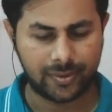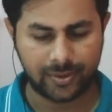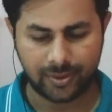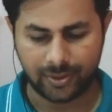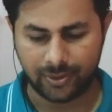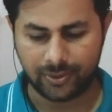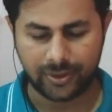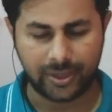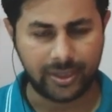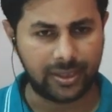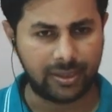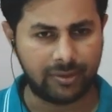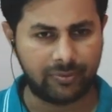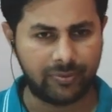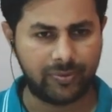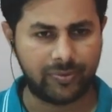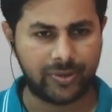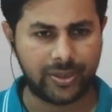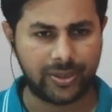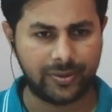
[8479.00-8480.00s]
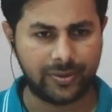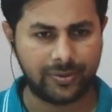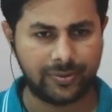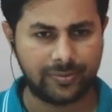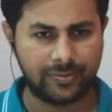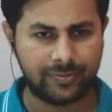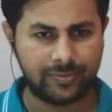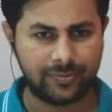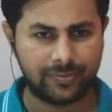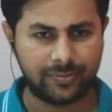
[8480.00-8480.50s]
Okay, everyone?
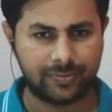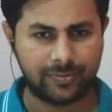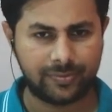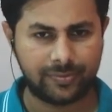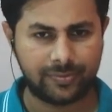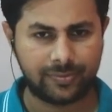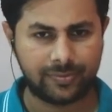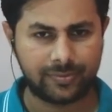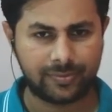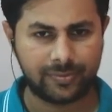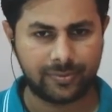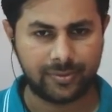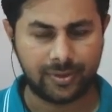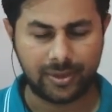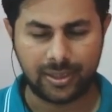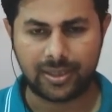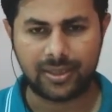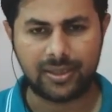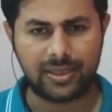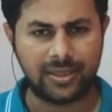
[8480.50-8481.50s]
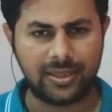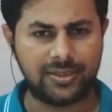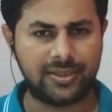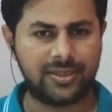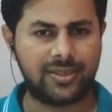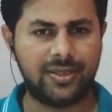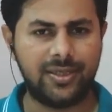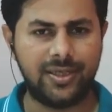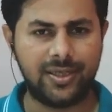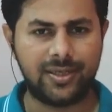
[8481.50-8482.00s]
Nikita, is it
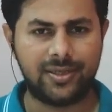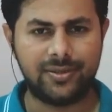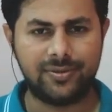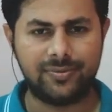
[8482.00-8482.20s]
clear?